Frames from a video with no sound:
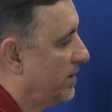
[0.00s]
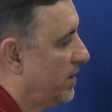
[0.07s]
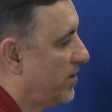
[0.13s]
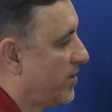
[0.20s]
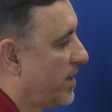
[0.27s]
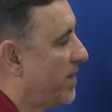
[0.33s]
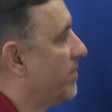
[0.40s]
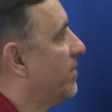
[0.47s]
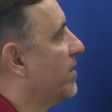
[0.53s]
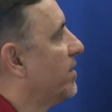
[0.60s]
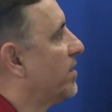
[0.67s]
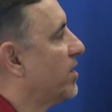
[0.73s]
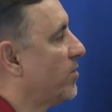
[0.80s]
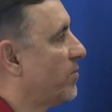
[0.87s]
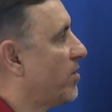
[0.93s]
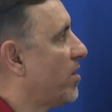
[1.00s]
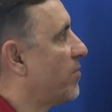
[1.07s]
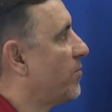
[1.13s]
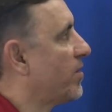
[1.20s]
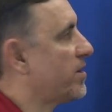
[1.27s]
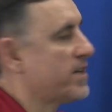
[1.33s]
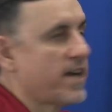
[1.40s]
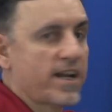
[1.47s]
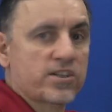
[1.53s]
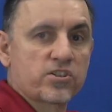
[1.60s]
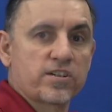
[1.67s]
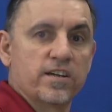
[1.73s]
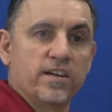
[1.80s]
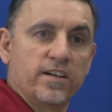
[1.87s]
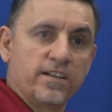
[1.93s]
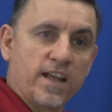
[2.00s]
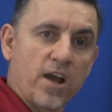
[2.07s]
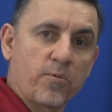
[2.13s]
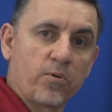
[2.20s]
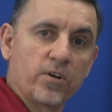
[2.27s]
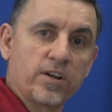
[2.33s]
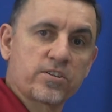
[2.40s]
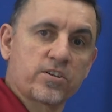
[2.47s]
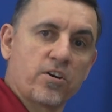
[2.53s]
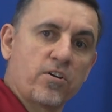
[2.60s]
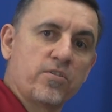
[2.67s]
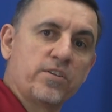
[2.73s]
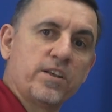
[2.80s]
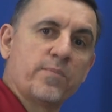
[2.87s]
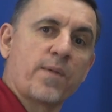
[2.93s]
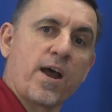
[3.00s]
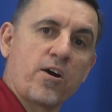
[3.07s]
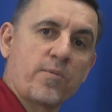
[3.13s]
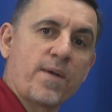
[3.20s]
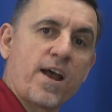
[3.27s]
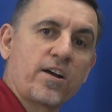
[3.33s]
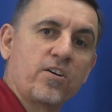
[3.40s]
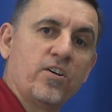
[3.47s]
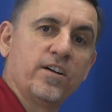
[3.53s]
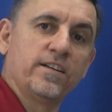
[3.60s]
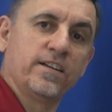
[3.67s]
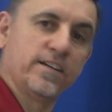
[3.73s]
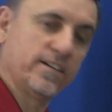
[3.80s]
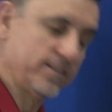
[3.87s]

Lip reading: Okay, there we are, we're attached. Now we're going to turn the power back on.